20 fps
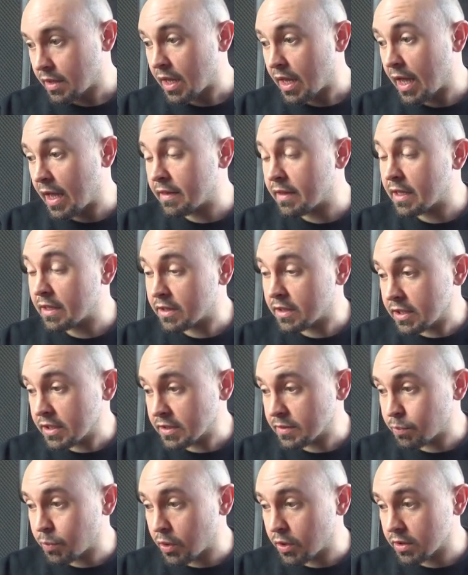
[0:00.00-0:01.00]
And at
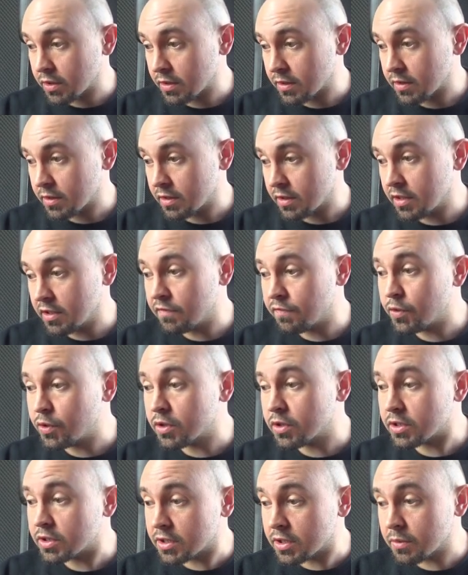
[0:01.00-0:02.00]
this point, if
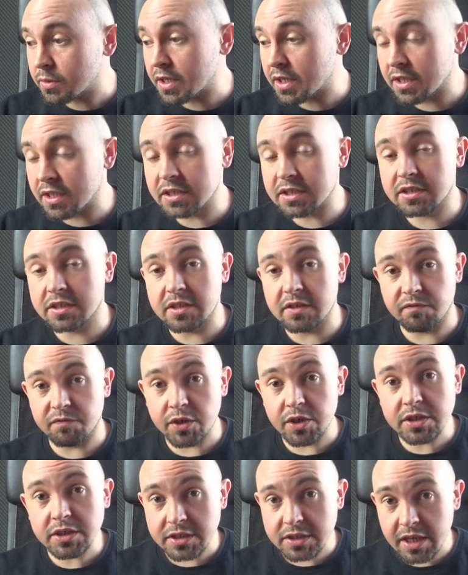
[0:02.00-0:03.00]
you're doing this the
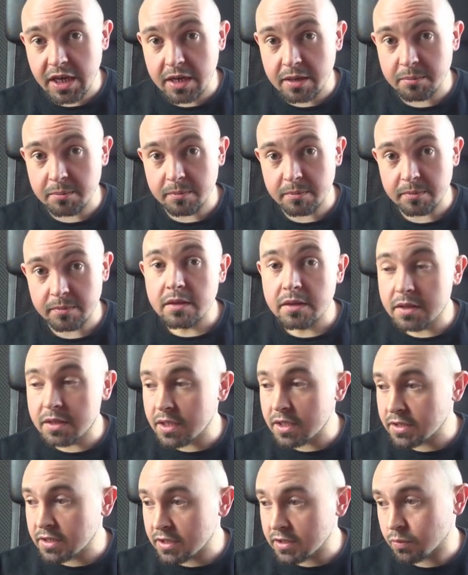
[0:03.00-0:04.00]
first time,
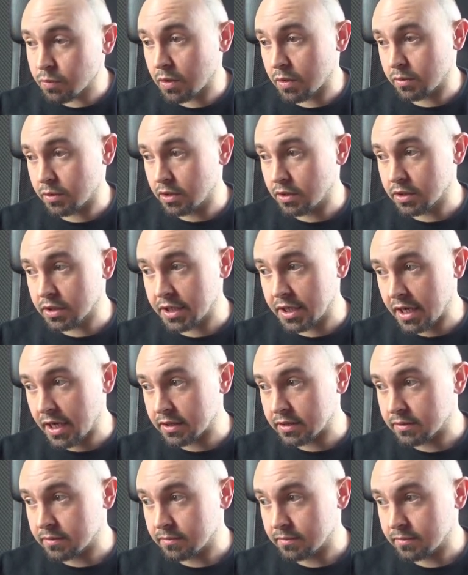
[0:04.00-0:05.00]
this is what you'll
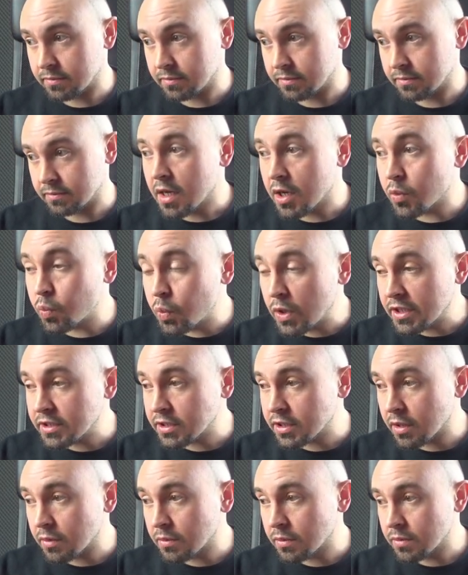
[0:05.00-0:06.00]
get. A
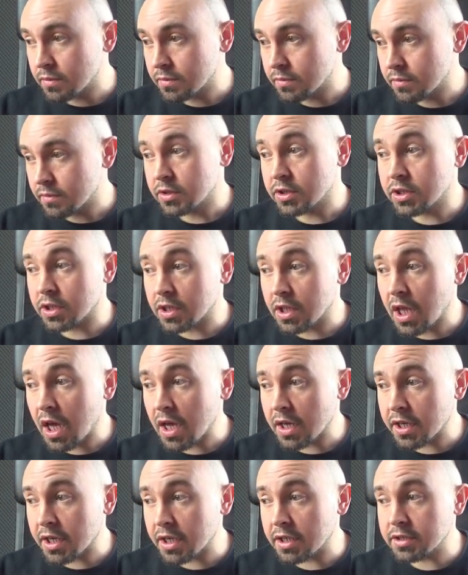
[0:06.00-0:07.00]
window to
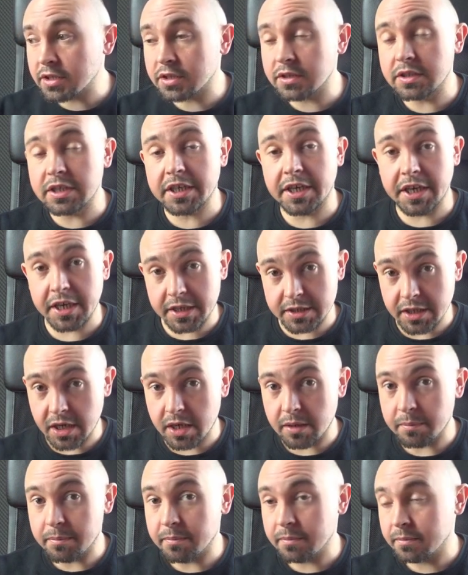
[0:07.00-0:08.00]
log into the
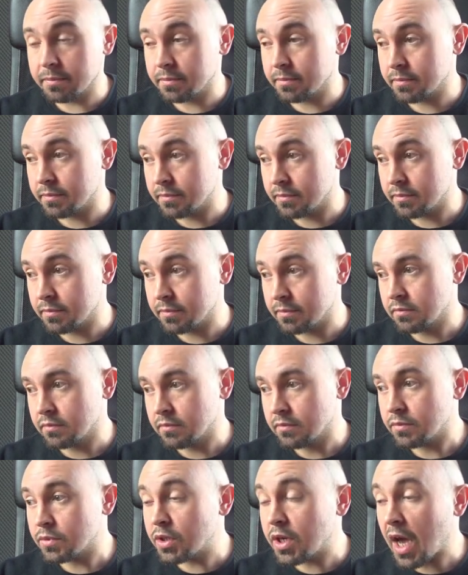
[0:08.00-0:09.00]
GitHub.
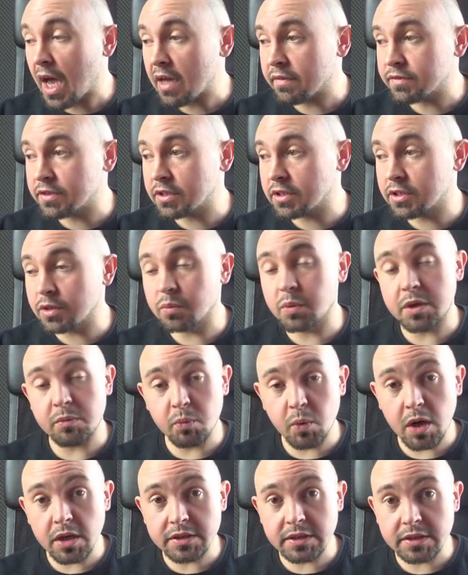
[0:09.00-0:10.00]
You have to do it
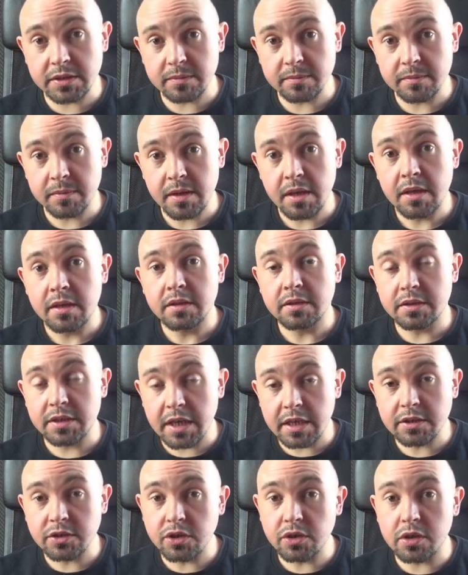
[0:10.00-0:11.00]
once,
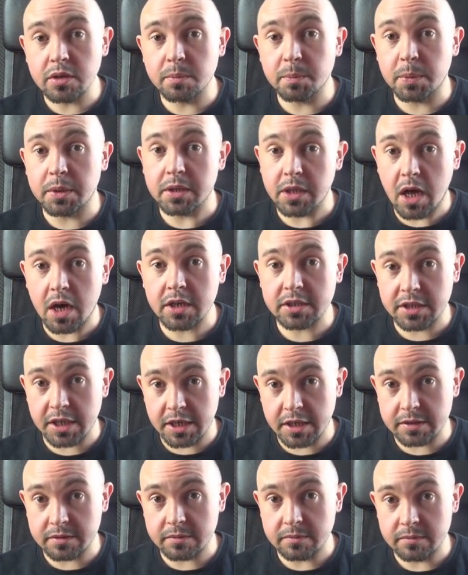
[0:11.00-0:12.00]
then you'll be logged
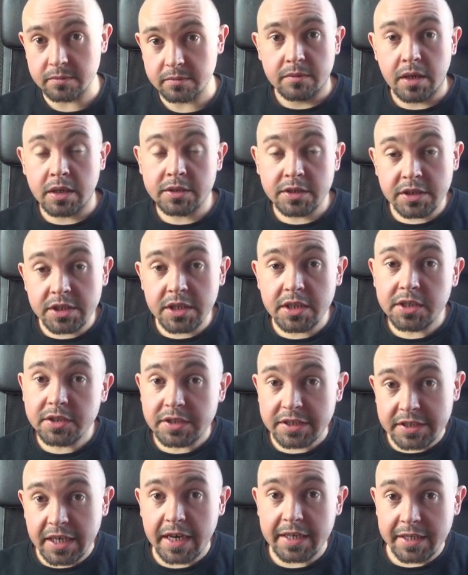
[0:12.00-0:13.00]
in until you
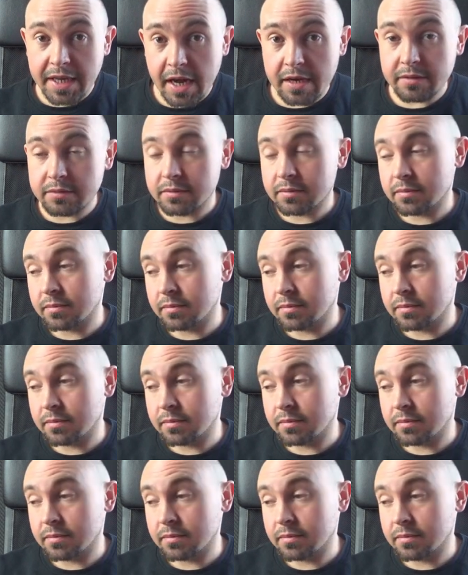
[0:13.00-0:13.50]
sign out.